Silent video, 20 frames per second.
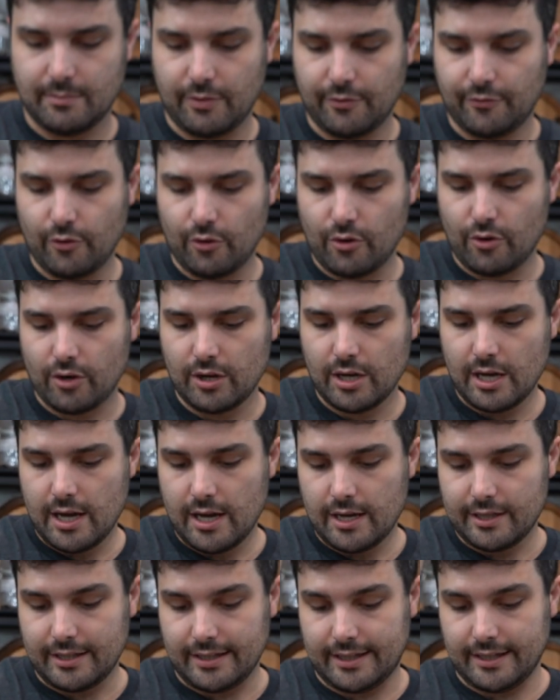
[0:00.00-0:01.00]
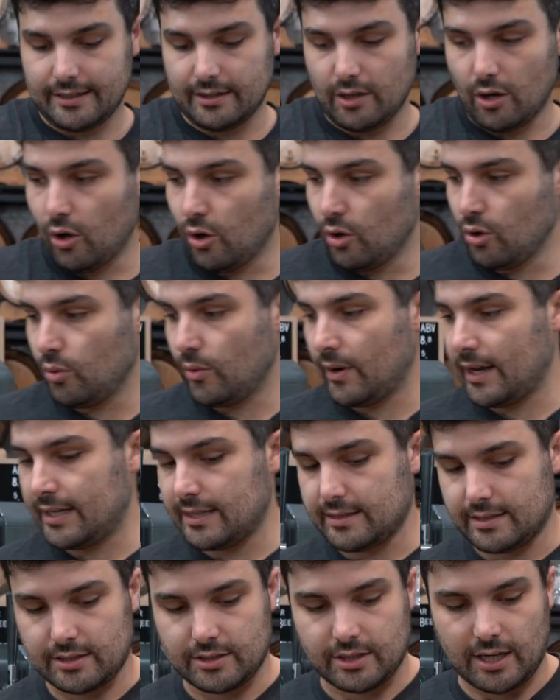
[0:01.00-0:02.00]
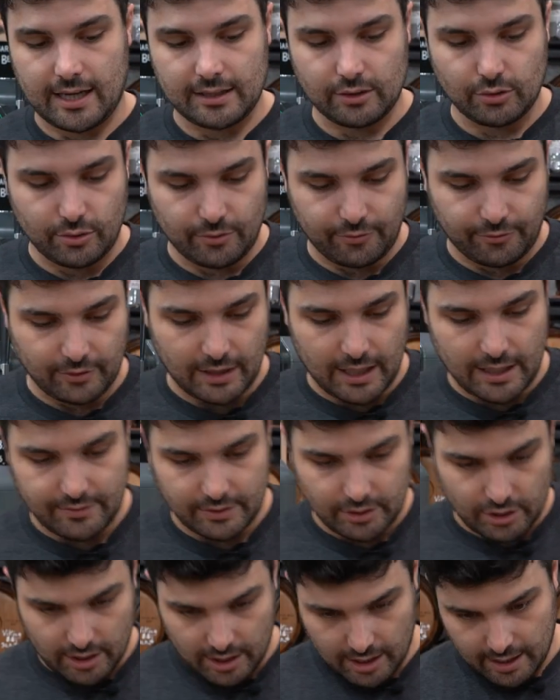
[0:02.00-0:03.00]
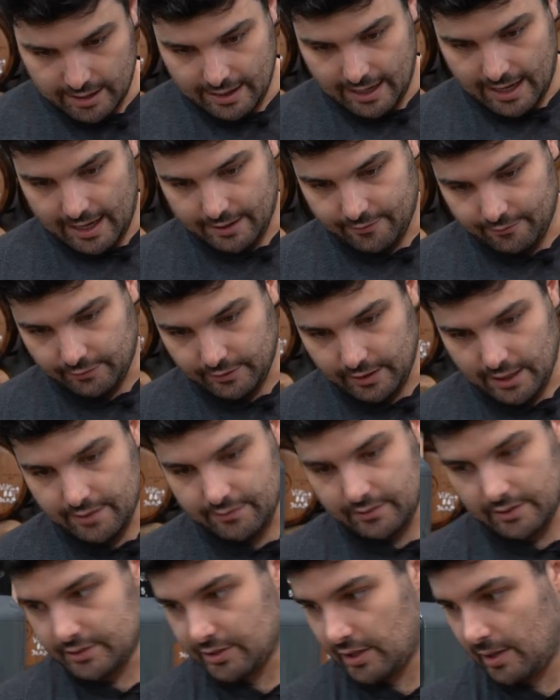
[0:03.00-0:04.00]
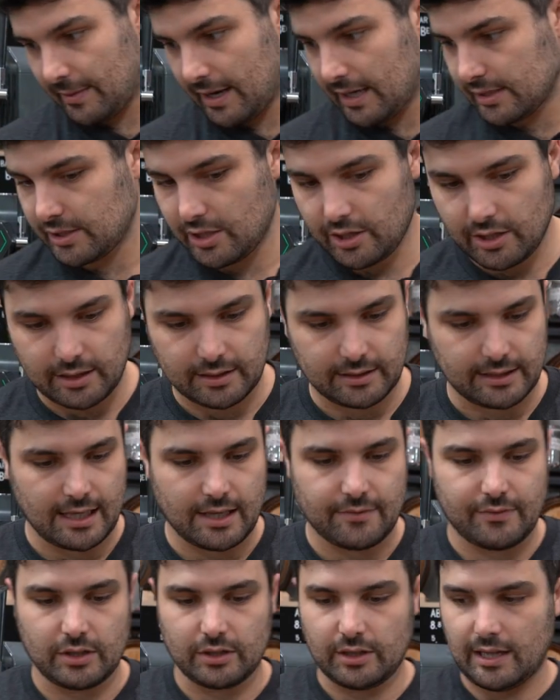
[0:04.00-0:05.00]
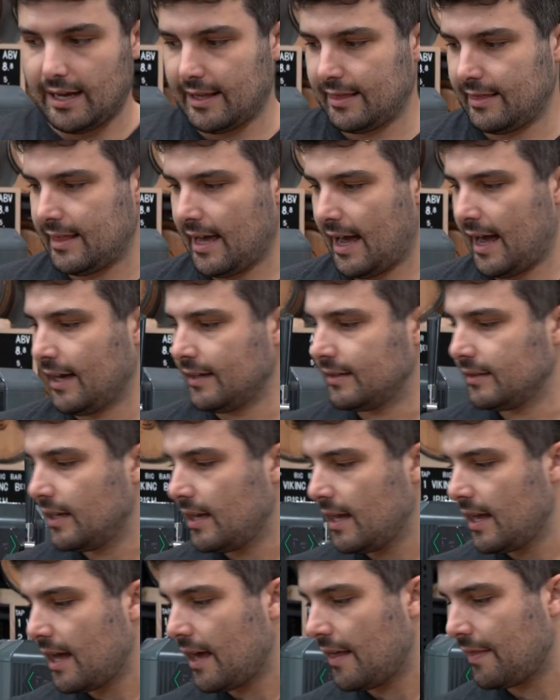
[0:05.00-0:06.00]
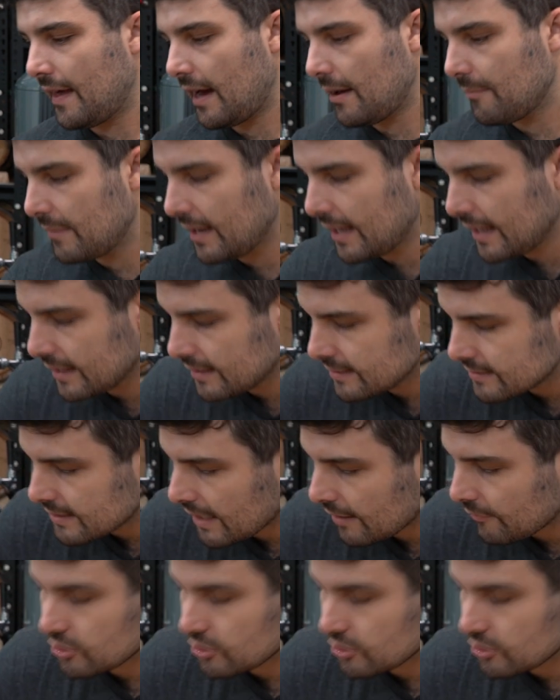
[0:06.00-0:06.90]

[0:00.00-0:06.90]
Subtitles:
before, you can always dilute flavor, you can't add flavor. So I'm actually gonna leave it like that, and that means that